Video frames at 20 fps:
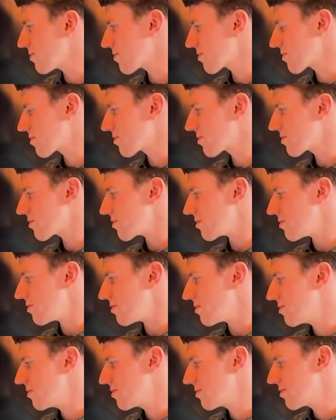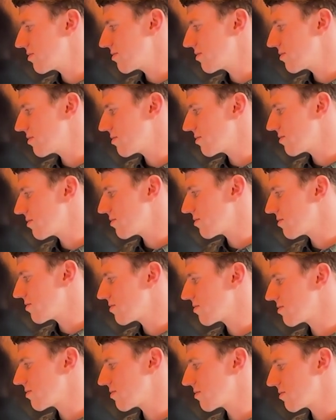
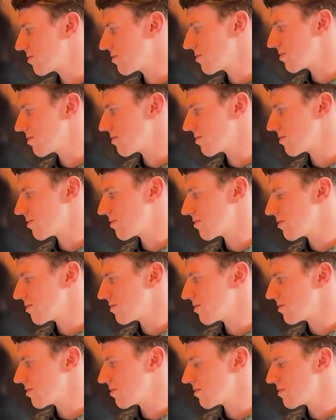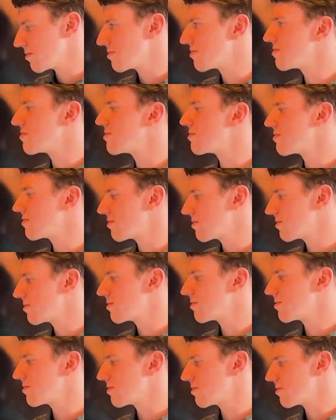
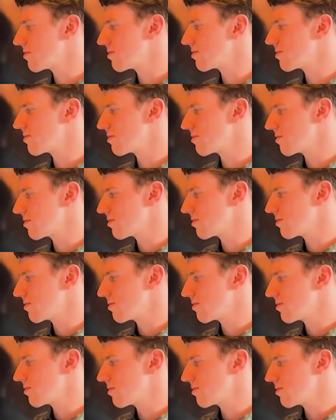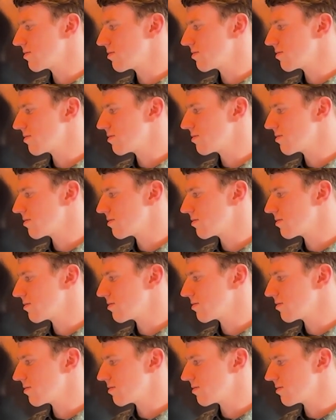
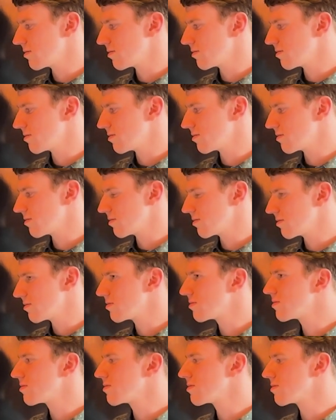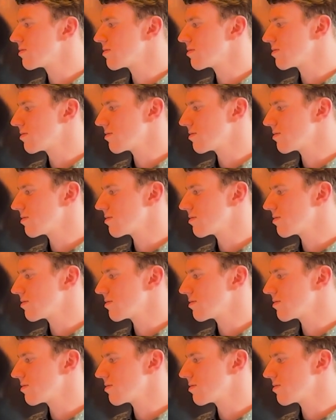(not speaking)